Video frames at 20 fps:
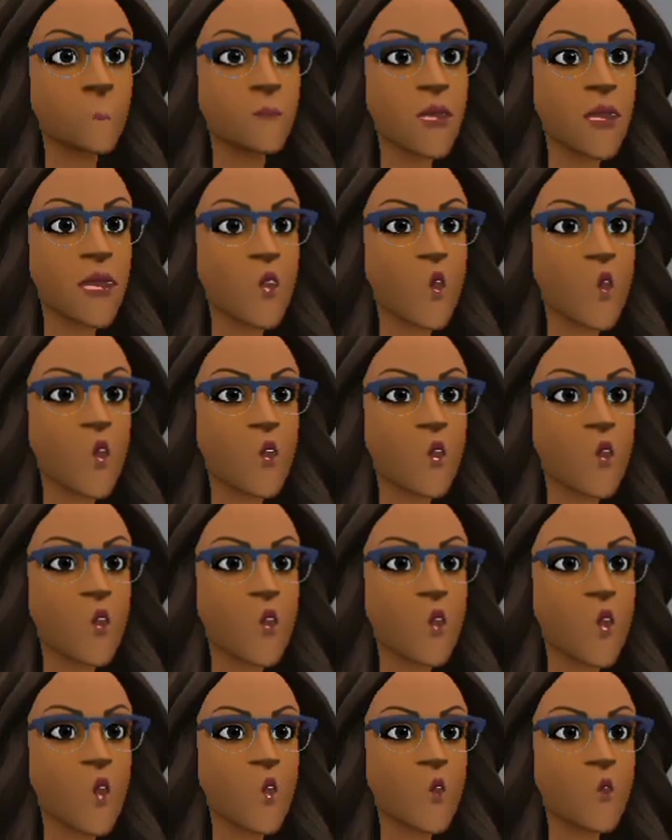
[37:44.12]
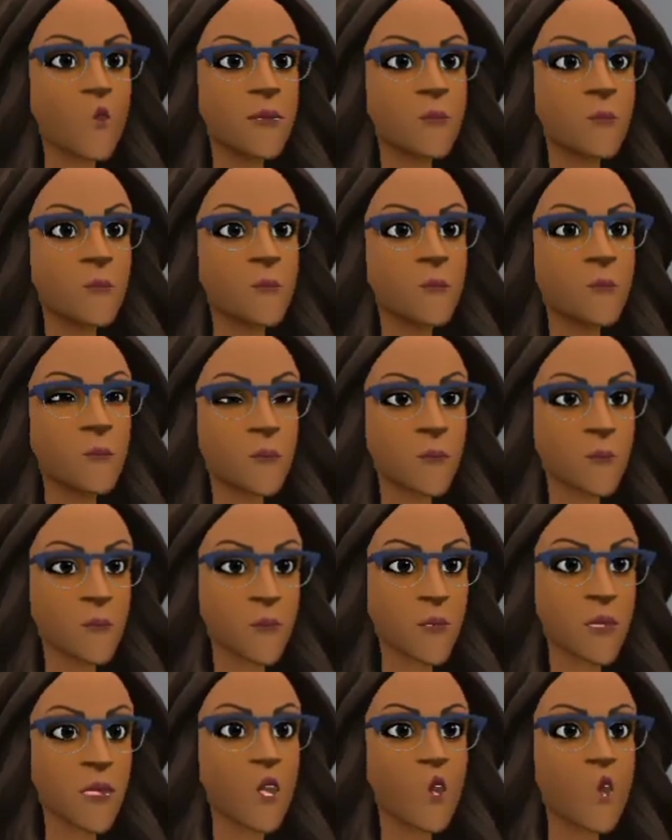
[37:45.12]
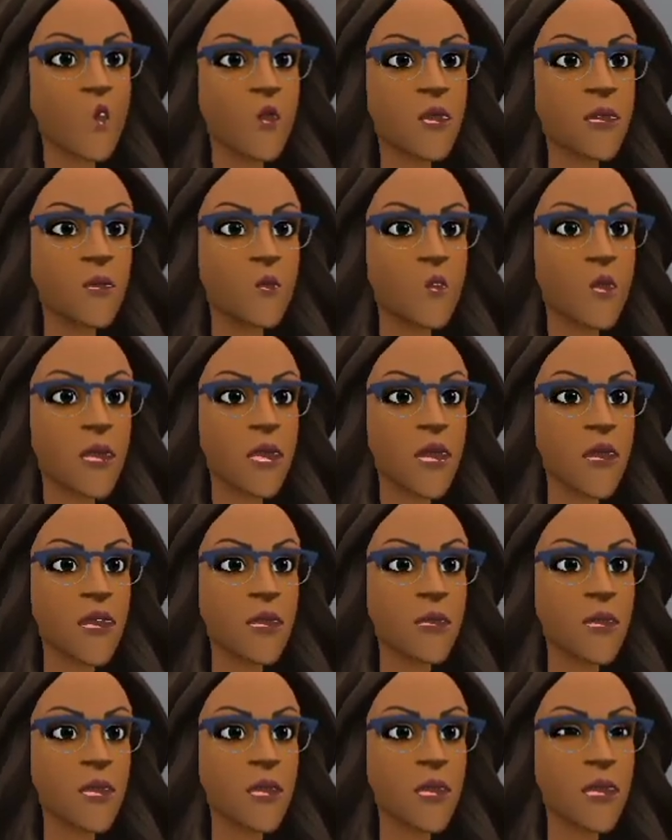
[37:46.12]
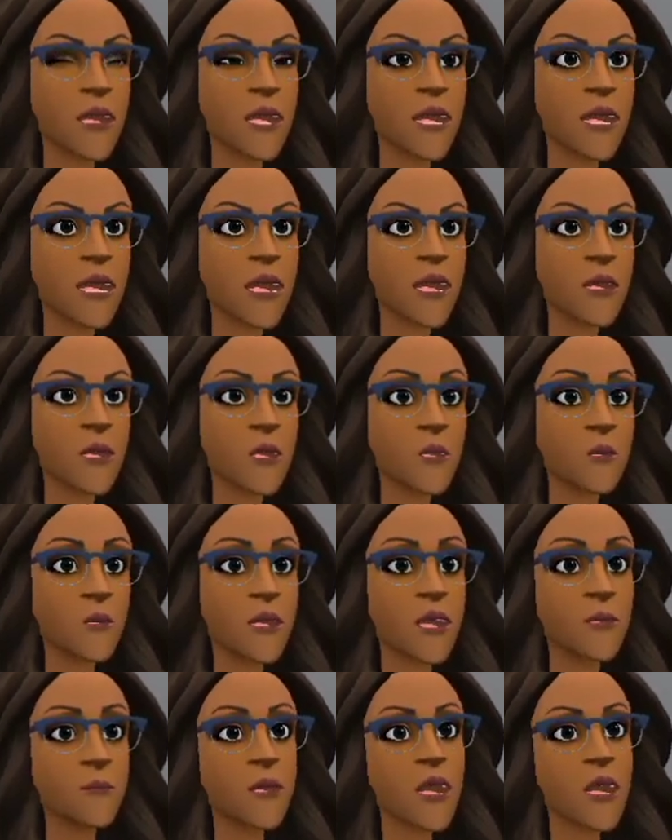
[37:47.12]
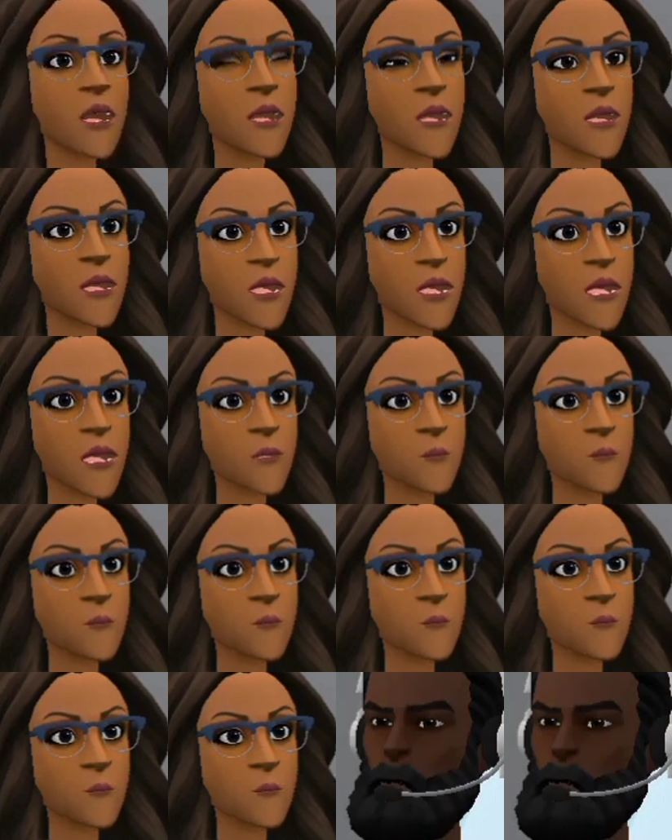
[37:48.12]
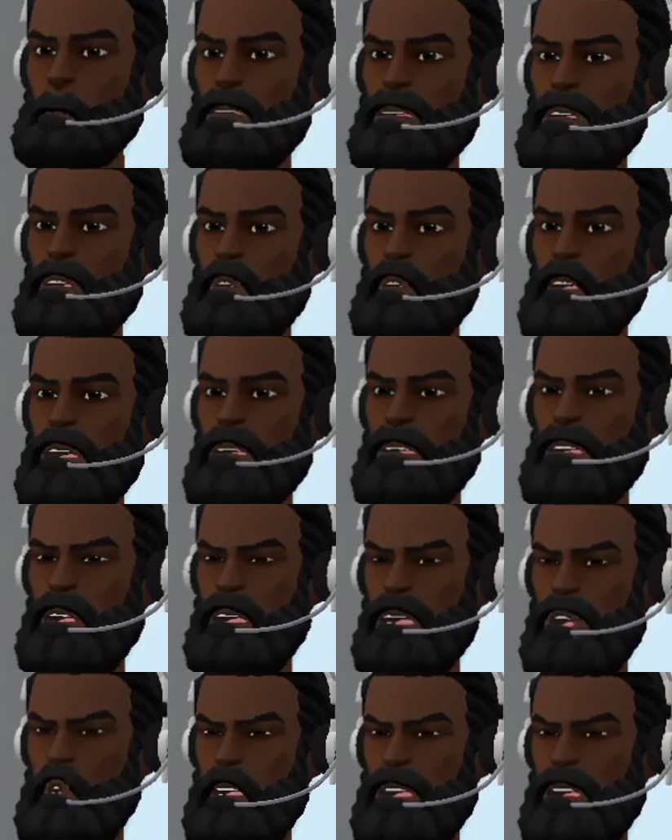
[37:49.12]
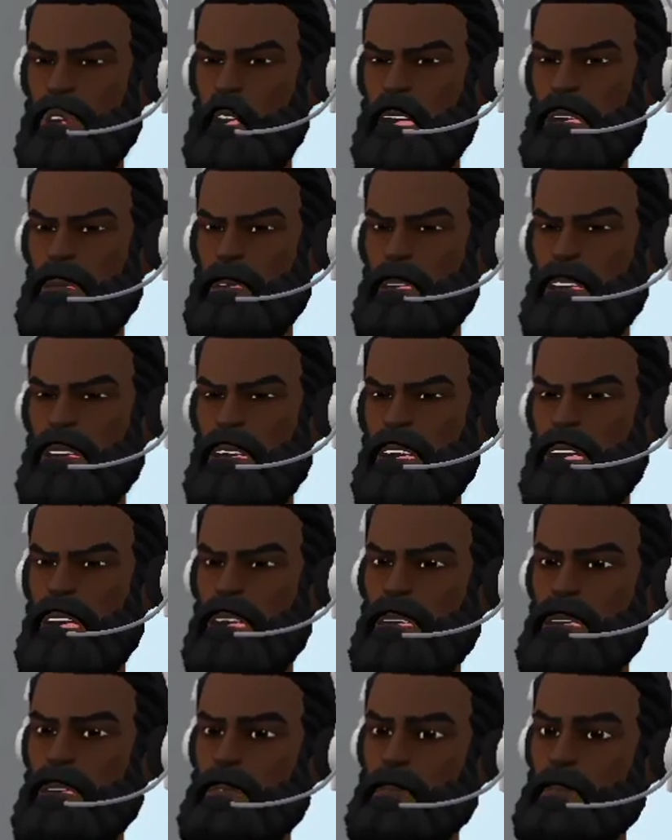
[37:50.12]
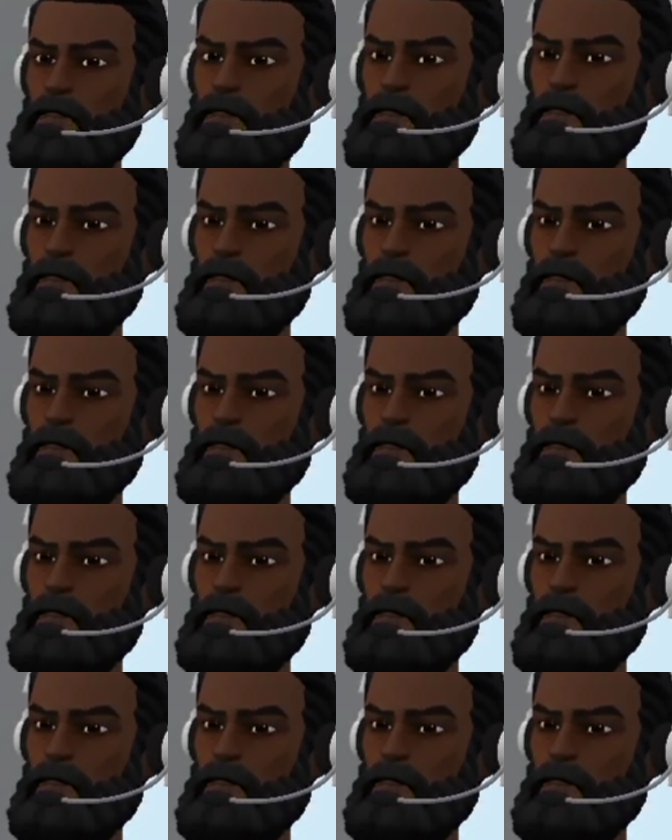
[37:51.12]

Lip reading: A lot to lose. We all know the investigation hasn't been easy. Don't concern yourself with my affairs.